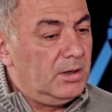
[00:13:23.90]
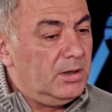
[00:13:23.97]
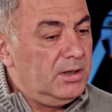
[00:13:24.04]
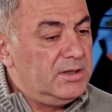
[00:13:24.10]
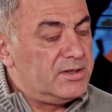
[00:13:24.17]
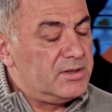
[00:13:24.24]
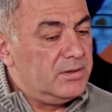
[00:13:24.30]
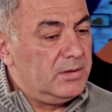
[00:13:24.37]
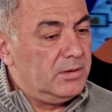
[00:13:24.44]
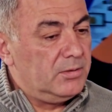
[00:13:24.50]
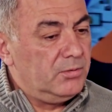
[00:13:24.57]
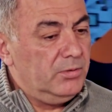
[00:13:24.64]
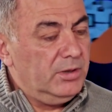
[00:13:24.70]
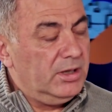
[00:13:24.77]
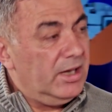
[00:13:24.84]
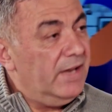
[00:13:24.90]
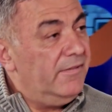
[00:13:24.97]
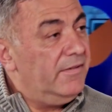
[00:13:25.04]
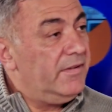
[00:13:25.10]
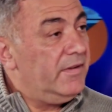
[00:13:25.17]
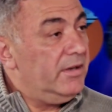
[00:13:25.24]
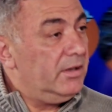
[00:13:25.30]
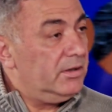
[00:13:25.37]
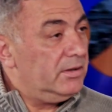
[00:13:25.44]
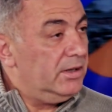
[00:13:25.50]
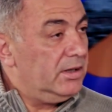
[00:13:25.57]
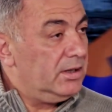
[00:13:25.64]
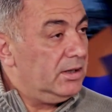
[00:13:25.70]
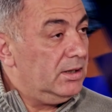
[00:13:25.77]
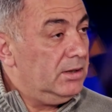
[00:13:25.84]
is doing everything
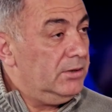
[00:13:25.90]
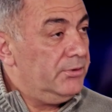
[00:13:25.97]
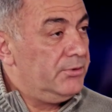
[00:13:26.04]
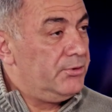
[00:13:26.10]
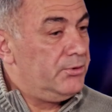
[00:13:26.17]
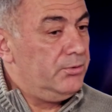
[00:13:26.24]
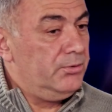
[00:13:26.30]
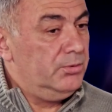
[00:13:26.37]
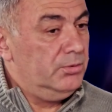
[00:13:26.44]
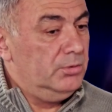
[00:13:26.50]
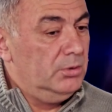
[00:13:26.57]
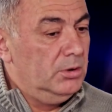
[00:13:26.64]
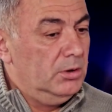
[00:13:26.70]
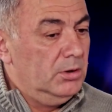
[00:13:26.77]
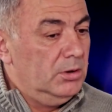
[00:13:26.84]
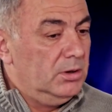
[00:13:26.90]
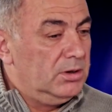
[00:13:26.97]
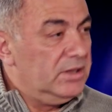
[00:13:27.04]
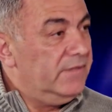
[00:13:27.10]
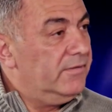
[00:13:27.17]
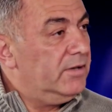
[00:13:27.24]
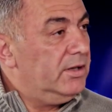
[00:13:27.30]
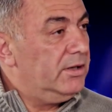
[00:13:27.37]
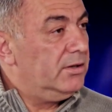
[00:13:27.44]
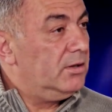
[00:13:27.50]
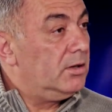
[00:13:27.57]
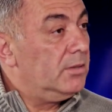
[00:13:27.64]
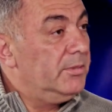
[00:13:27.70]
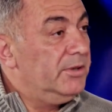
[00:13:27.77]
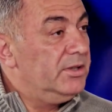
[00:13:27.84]
they can to divide the
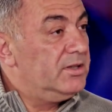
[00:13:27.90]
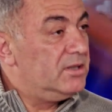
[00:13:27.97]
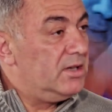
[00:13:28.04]
Armenian